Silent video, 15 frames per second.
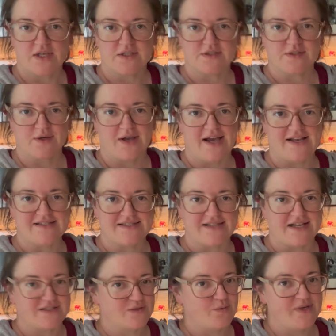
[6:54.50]
So guys,
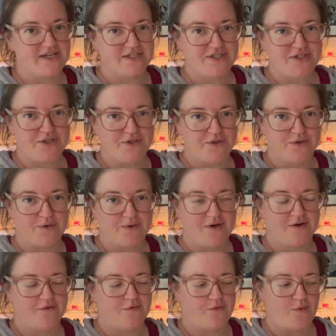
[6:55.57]
that's week 2
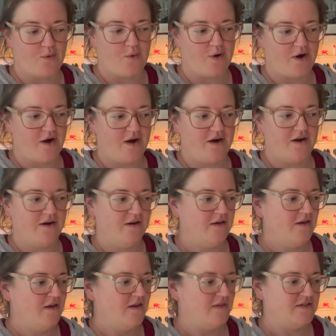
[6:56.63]
for
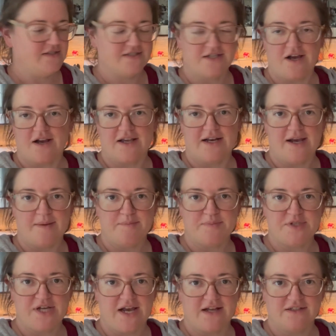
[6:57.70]
the Stock It Up
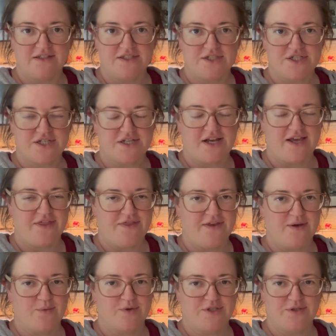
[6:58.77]
challenge. I
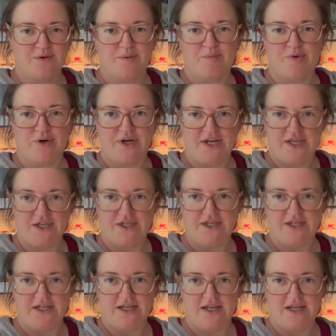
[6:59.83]
think we're doing pretty good,